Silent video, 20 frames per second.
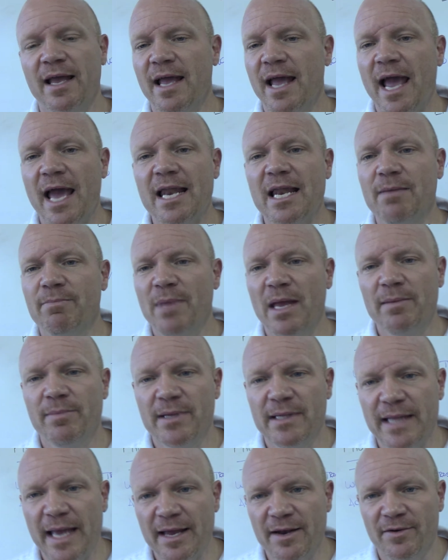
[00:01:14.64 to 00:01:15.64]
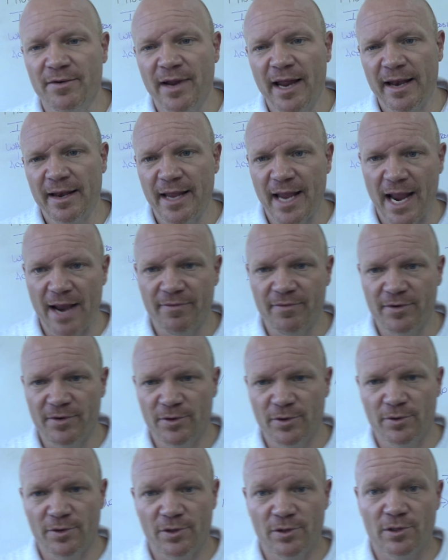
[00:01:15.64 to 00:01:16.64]
And then maybe later in the
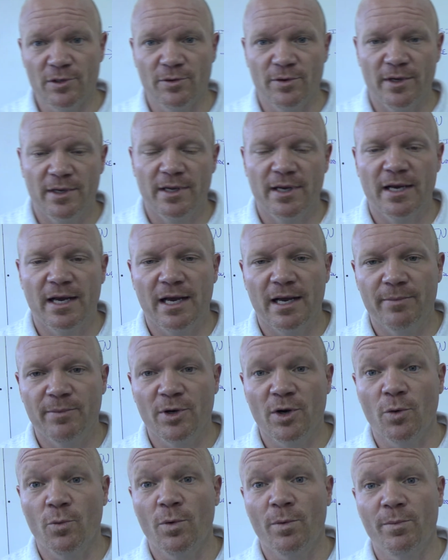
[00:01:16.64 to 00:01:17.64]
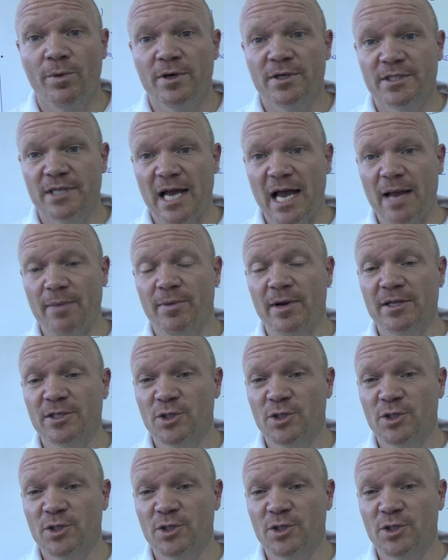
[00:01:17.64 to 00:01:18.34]
afternoon you do it, one more time, right?